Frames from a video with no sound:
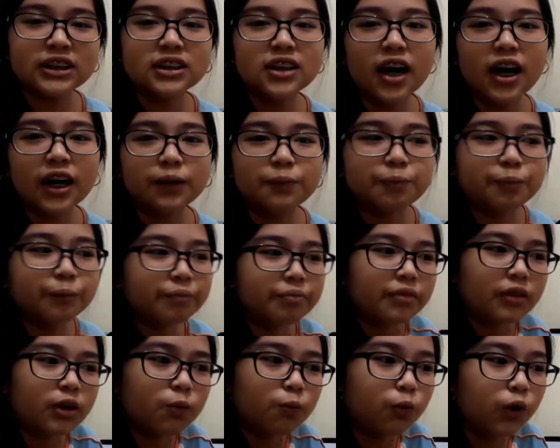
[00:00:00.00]
not
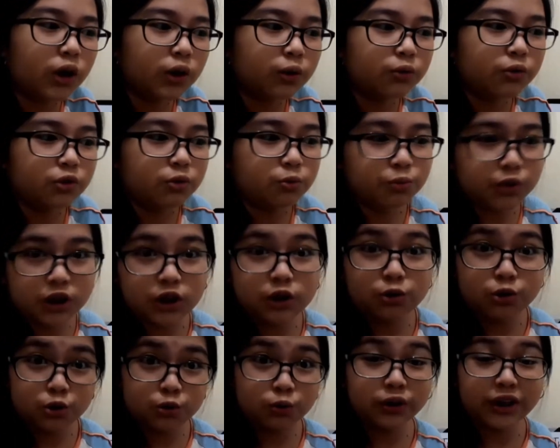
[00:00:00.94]
what we
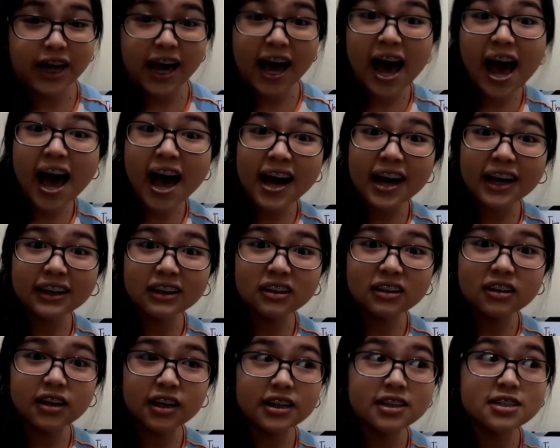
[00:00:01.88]
usually had,
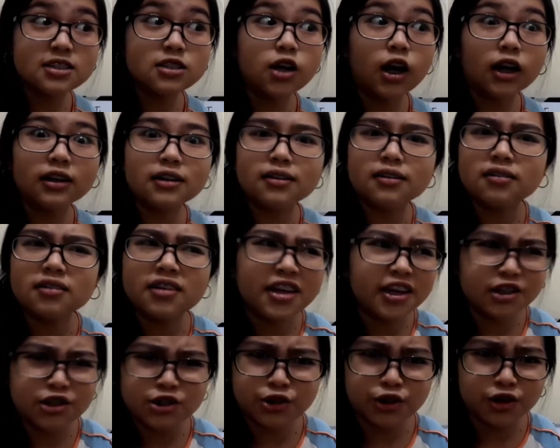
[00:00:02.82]
it's not
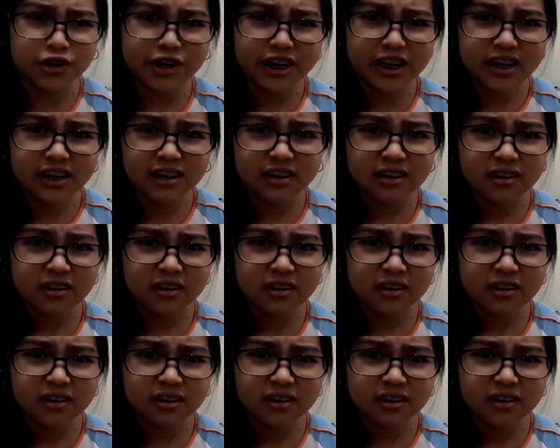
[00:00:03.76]
history,